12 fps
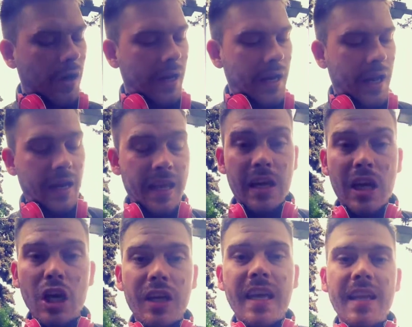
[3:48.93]
And he
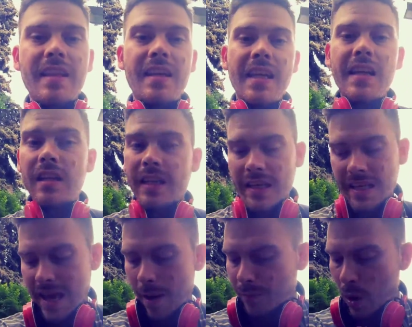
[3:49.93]
couldn't get the needle, and he
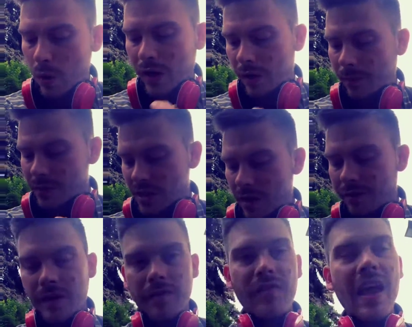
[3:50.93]
kept poking himself
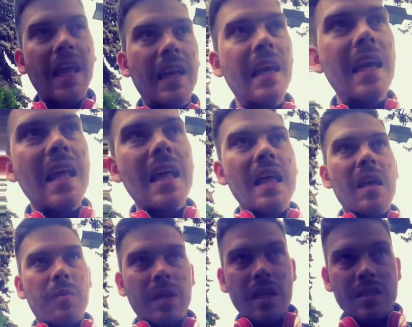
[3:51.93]
in the vein
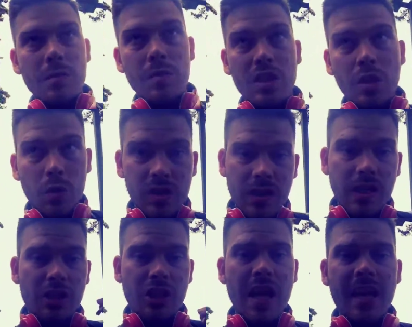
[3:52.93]
because he was so sick,
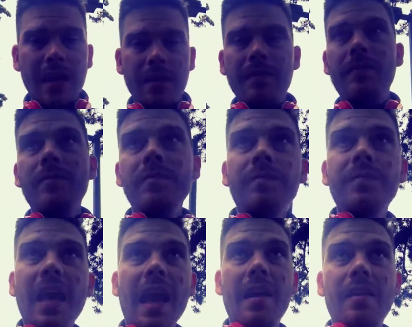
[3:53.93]
shaking.
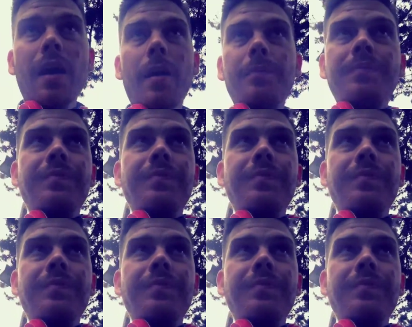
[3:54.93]
And I